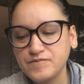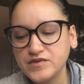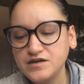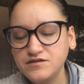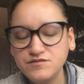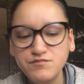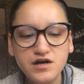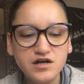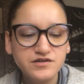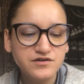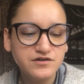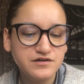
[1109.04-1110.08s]
It's my
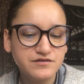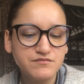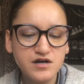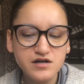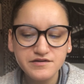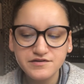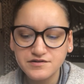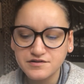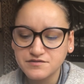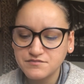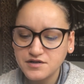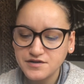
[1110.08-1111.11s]
turn, my
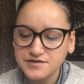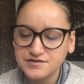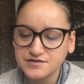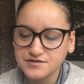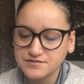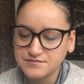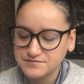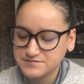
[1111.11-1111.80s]
turn, my turn.